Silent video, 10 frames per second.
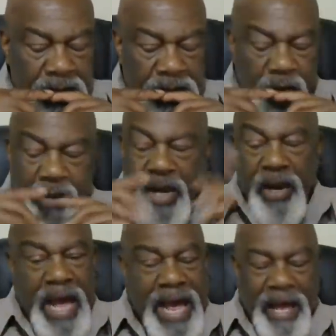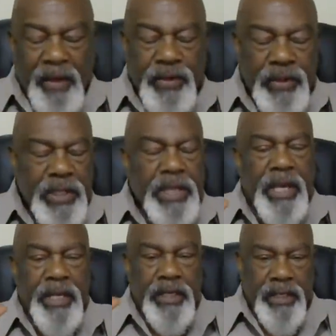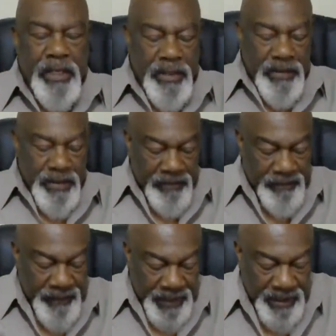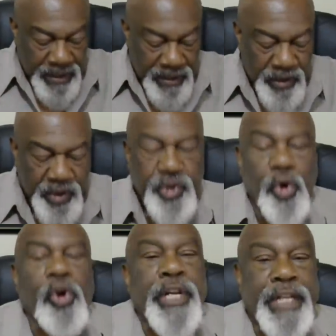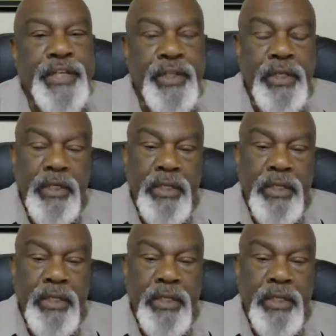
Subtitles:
no matter how you look at it, there's a fucking shortage